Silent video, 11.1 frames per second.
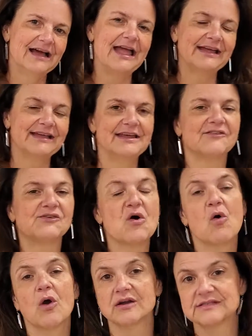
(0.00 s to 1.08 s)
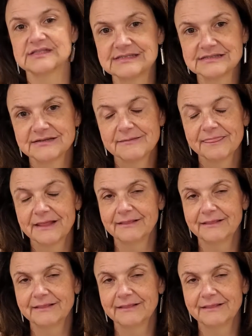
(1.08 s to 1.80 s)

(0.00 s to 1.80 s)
And of course, the